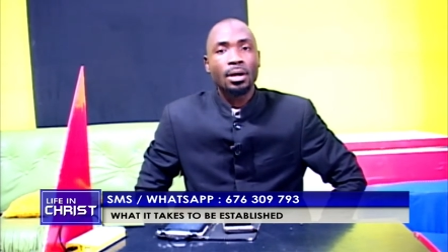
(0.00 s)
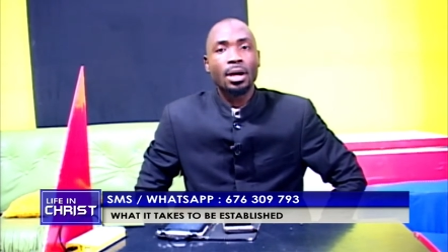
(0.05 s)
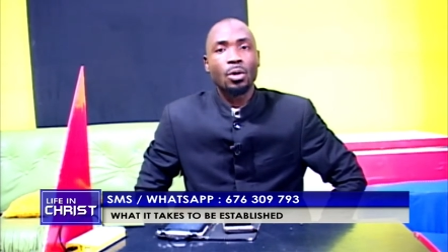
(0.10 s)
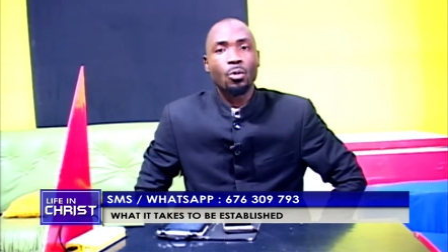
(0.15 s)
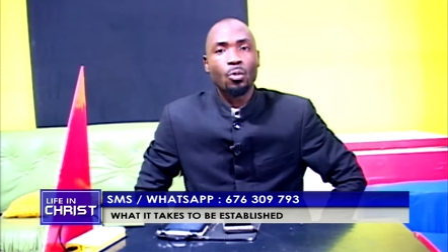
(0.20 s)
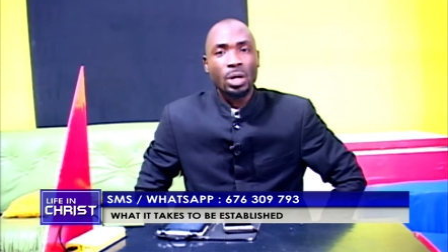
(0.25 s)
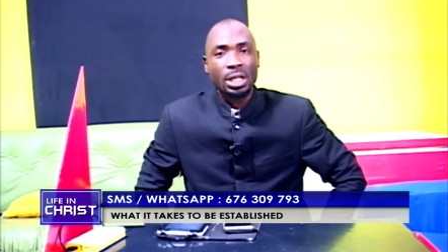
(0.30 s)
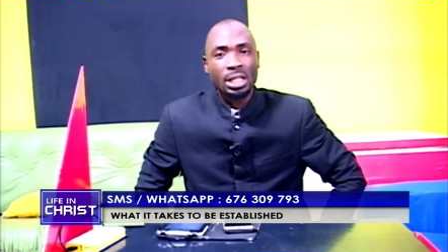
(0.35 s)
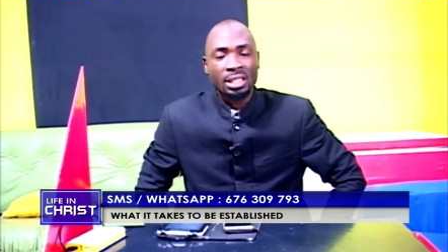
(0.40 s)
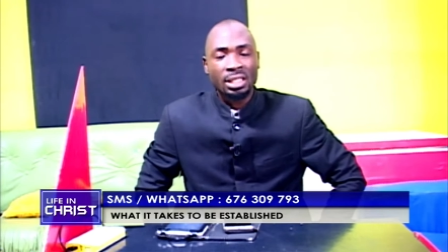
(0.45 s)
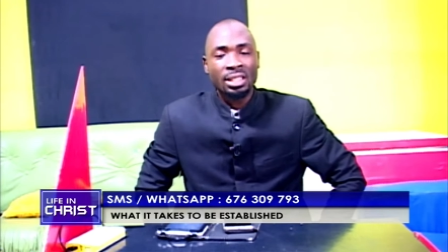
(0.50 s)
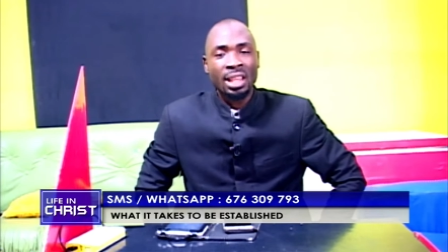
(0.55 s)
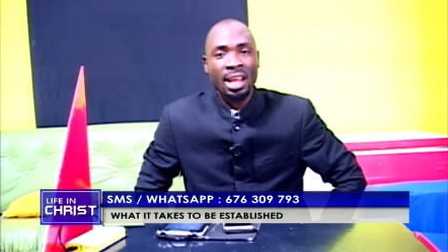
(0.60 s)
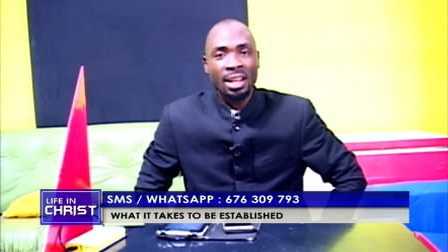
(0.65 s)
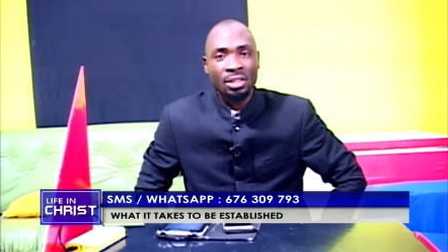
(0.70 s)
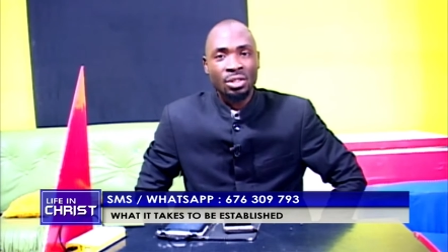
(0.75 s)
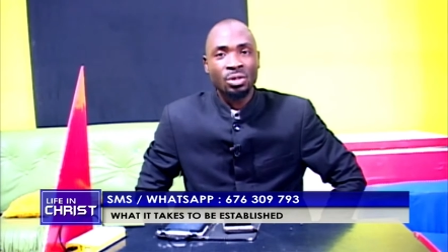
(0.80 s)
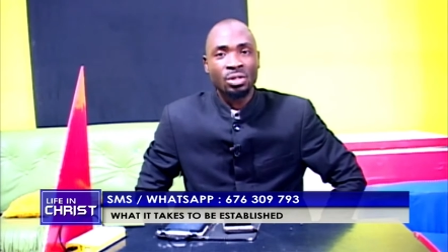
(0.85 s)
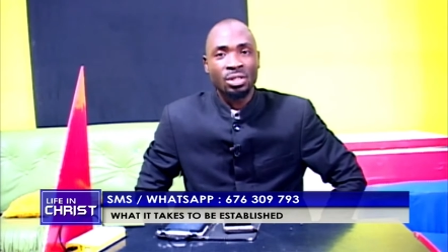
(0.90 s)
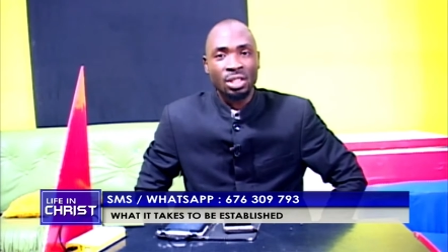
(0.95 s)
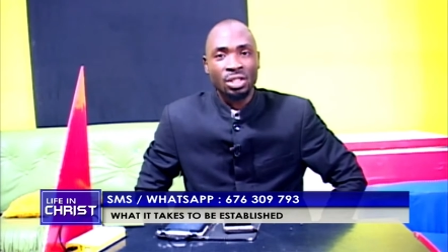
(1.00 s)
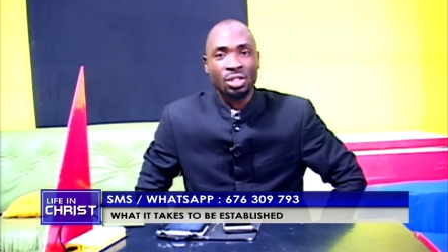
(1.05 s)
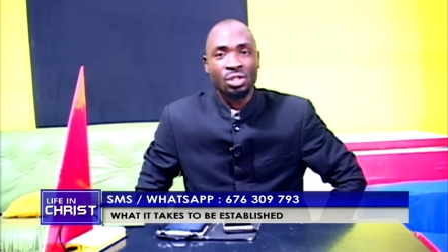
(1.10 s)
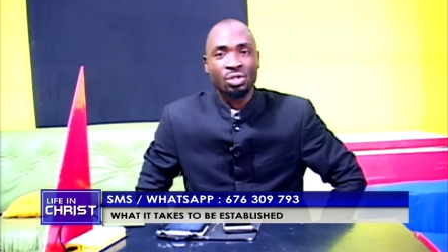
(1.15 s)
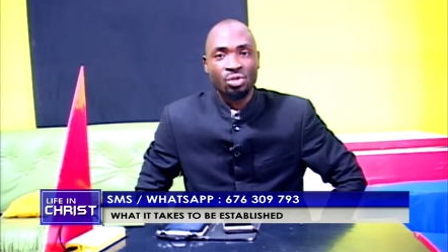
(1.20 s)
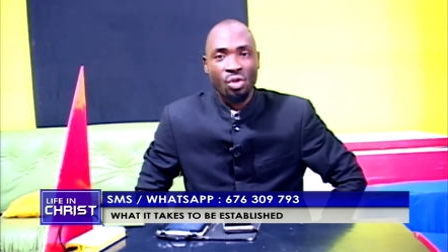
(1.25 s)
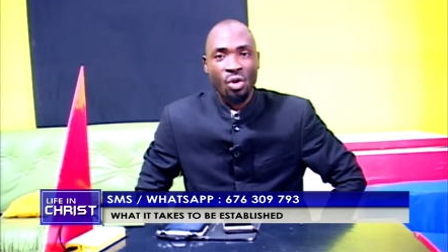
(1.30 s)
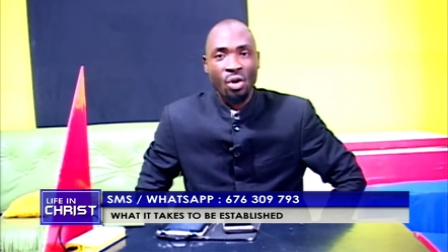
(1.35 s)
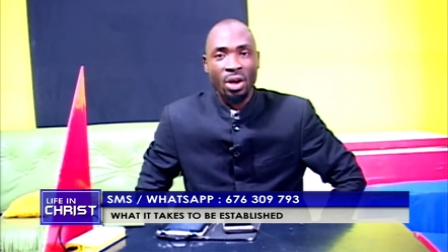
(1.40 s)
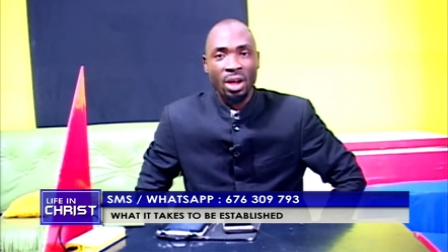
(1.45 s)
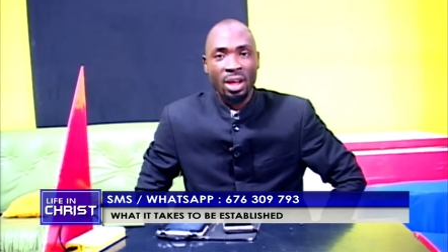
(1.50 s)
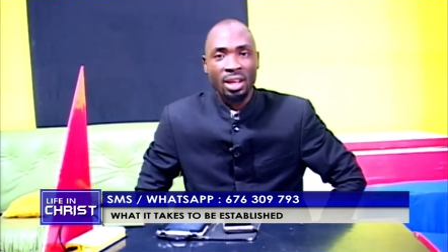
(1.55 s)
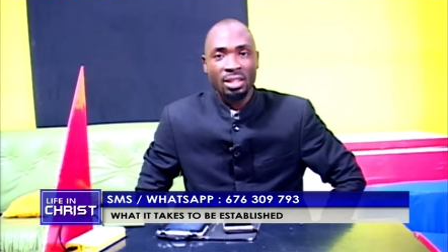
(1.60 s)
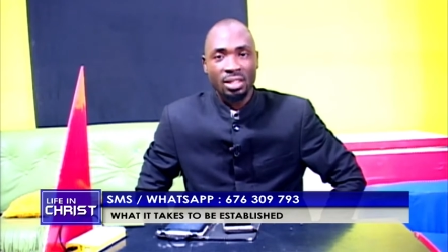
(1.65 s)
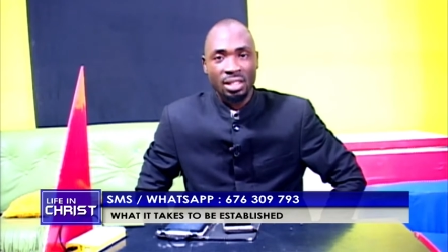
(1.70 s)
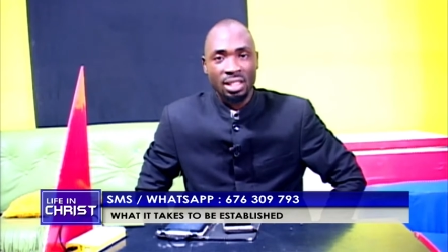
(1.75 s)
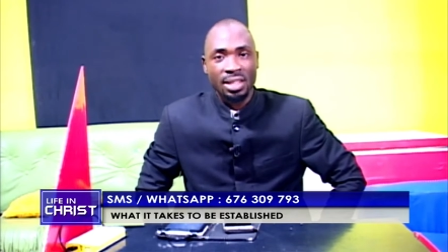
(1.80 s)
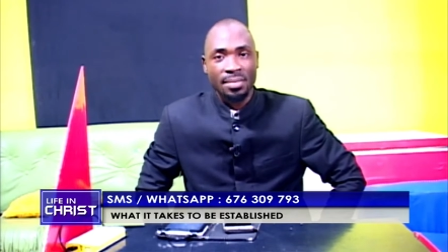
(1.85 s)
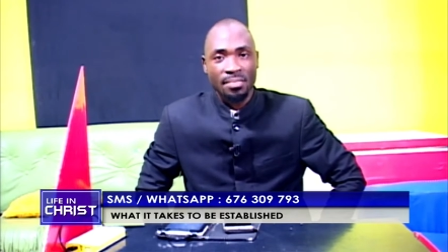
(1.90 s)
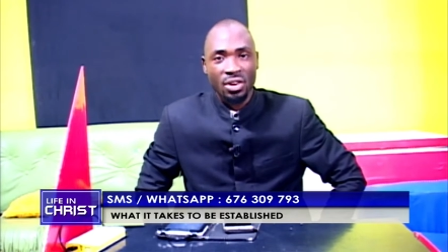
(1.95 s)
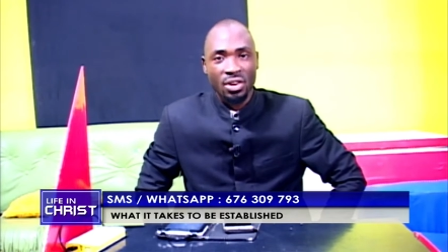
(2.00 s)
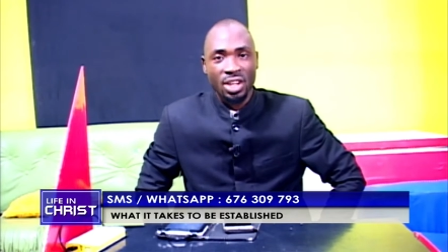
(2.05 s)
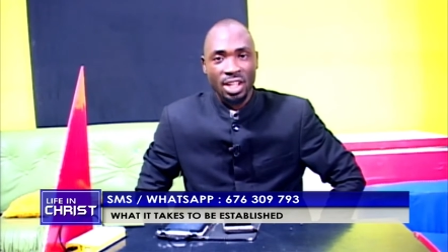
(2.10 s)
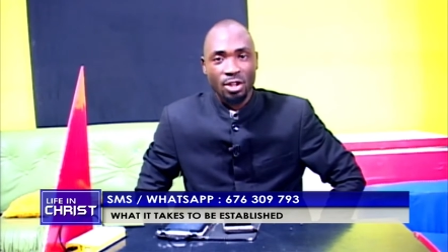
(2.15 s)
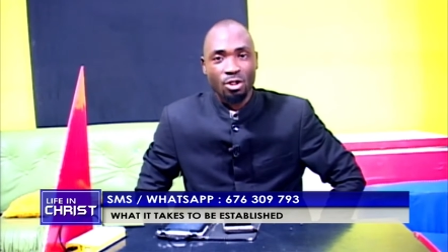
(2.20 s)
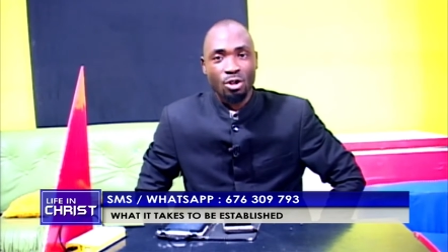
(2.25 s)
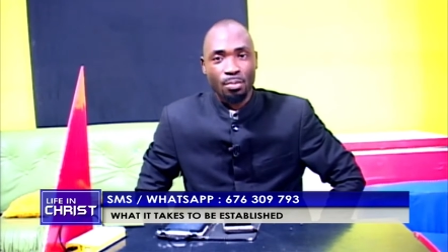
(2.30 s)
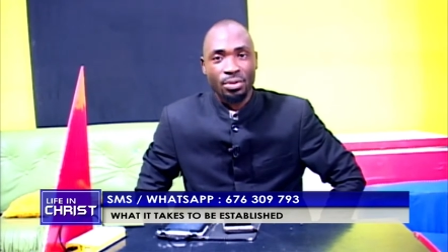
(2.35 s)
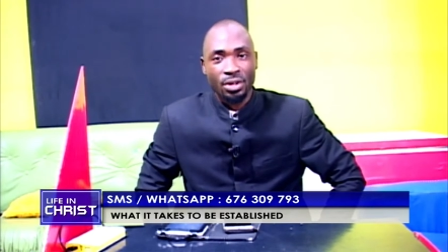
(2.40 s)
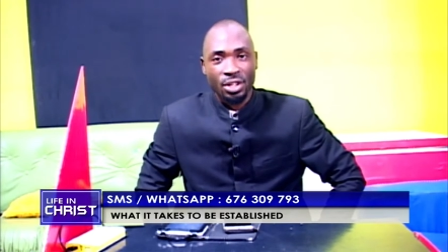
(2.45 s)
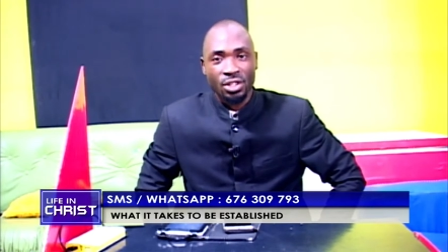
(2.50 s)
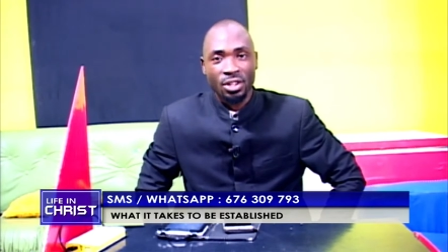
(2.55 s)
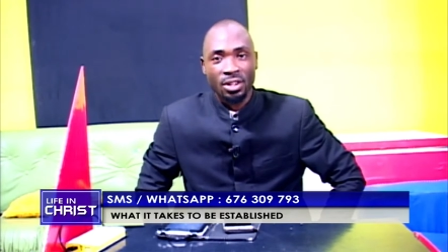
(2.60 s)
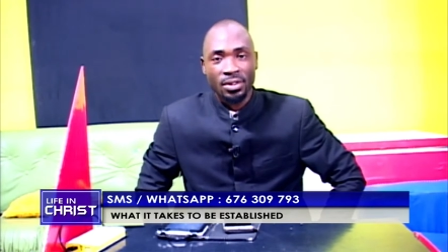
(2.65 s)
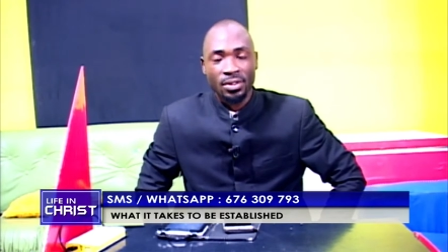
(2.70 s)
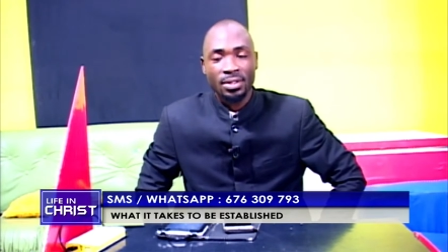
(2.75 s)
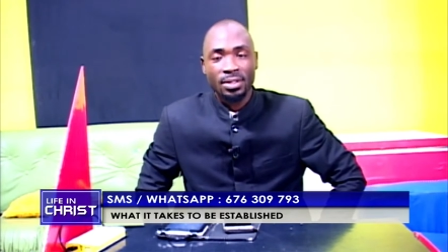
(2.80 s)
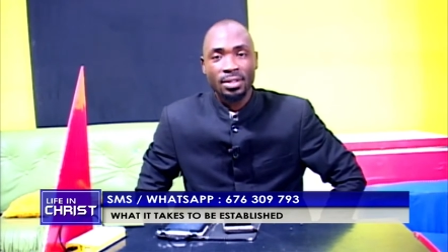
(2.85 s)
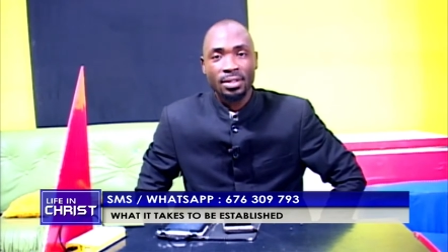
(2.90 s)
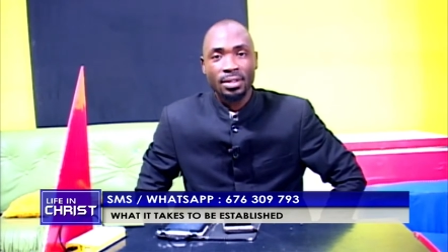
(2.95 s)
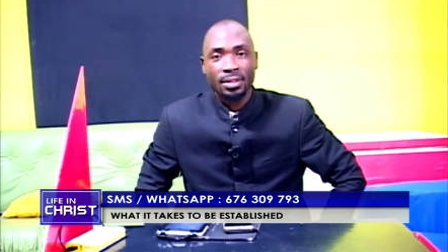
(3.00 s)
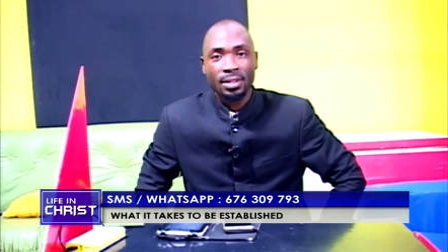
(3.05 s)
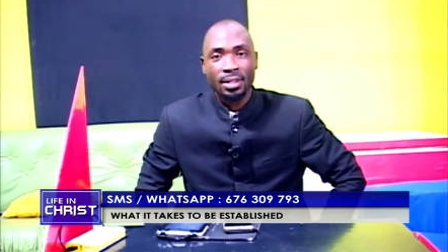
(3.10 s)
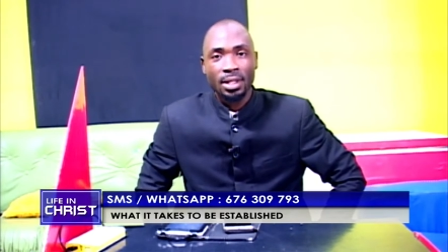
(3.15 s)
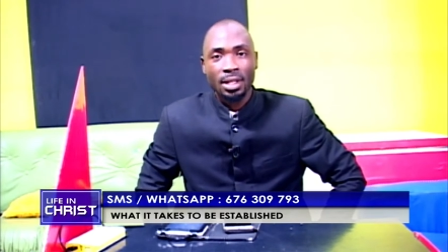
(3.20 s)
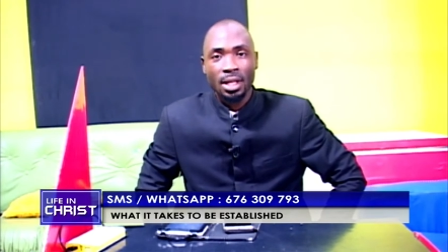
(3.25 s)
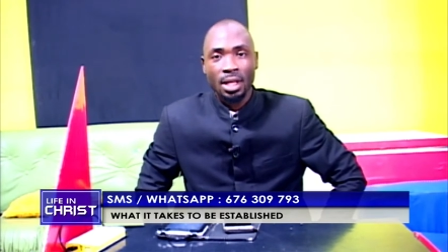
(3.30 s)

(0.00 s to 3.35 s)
And we stand to destroy demonic operations.